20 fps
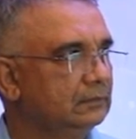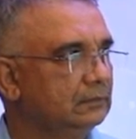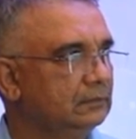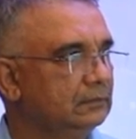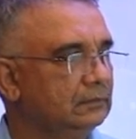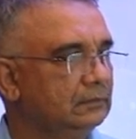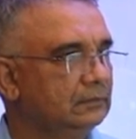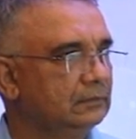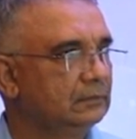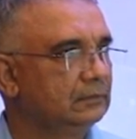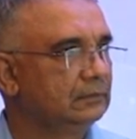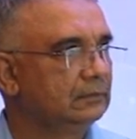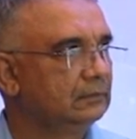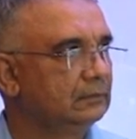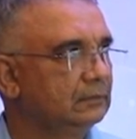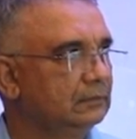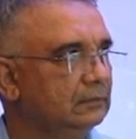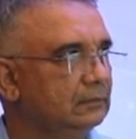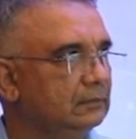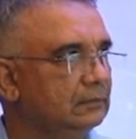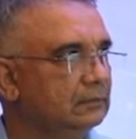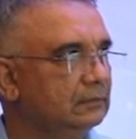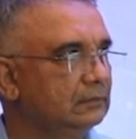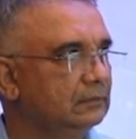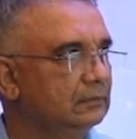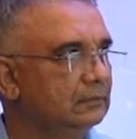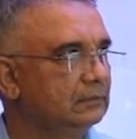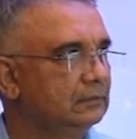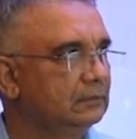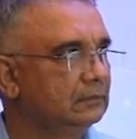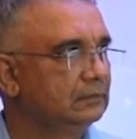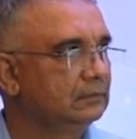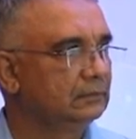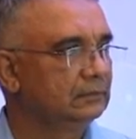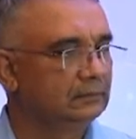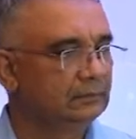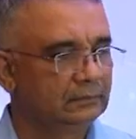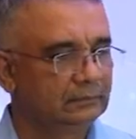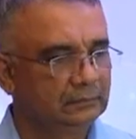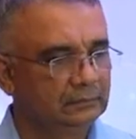
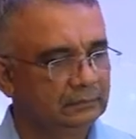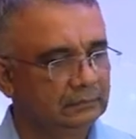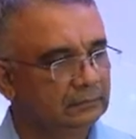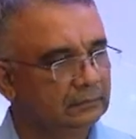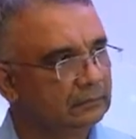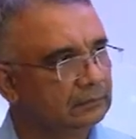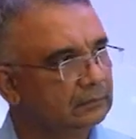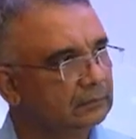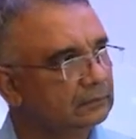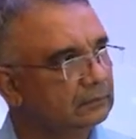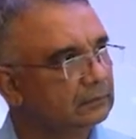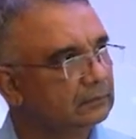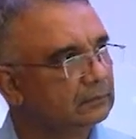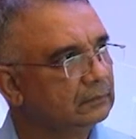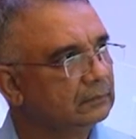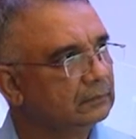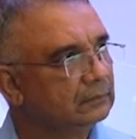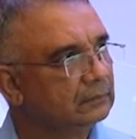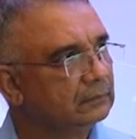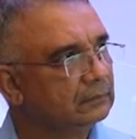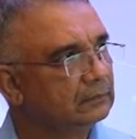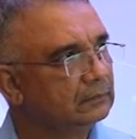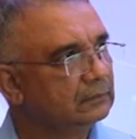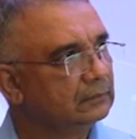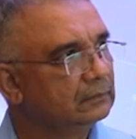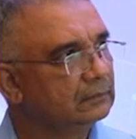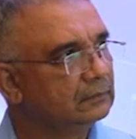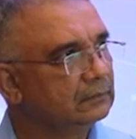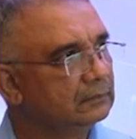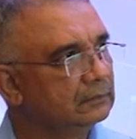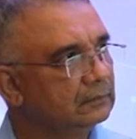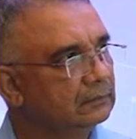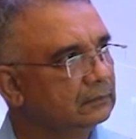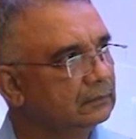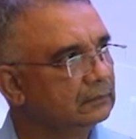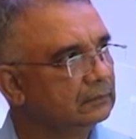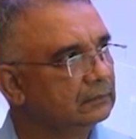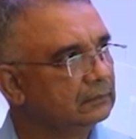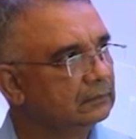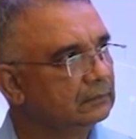
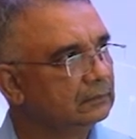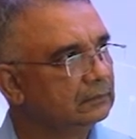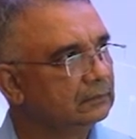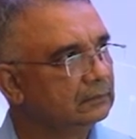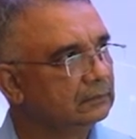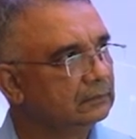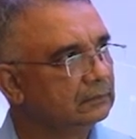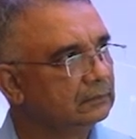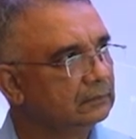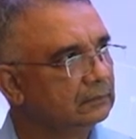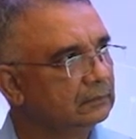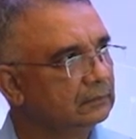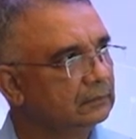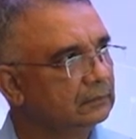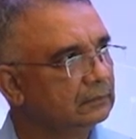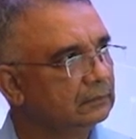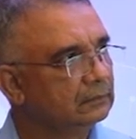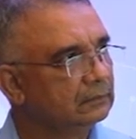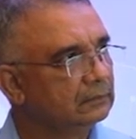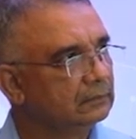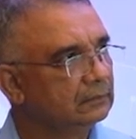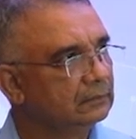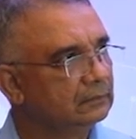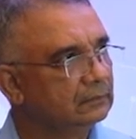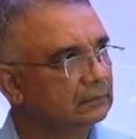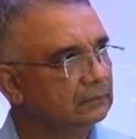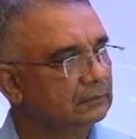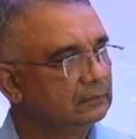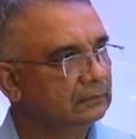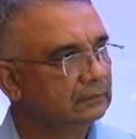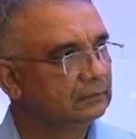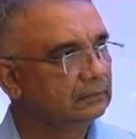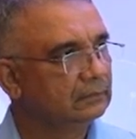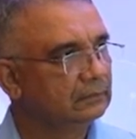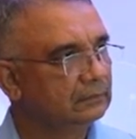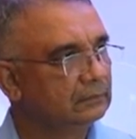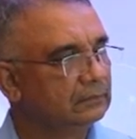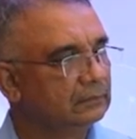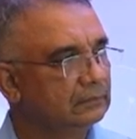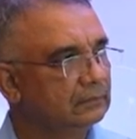
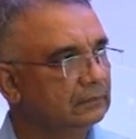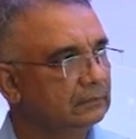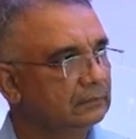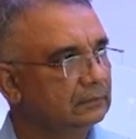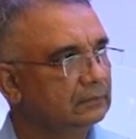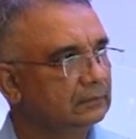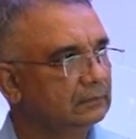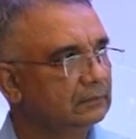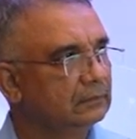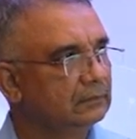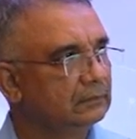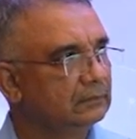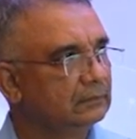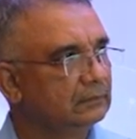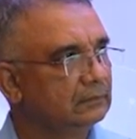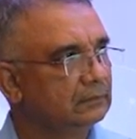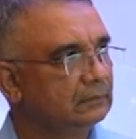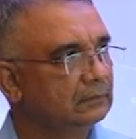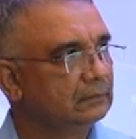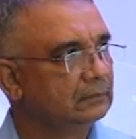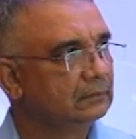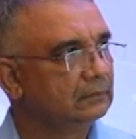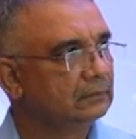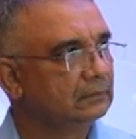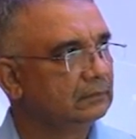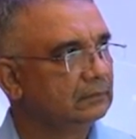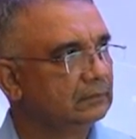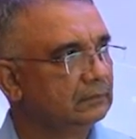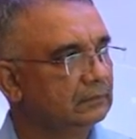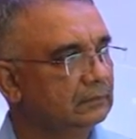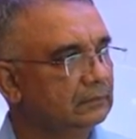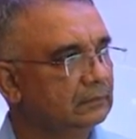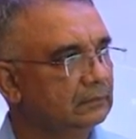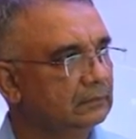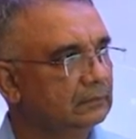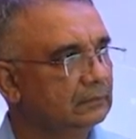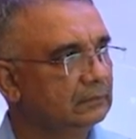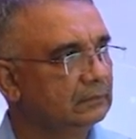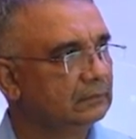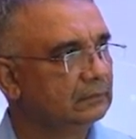[no speech]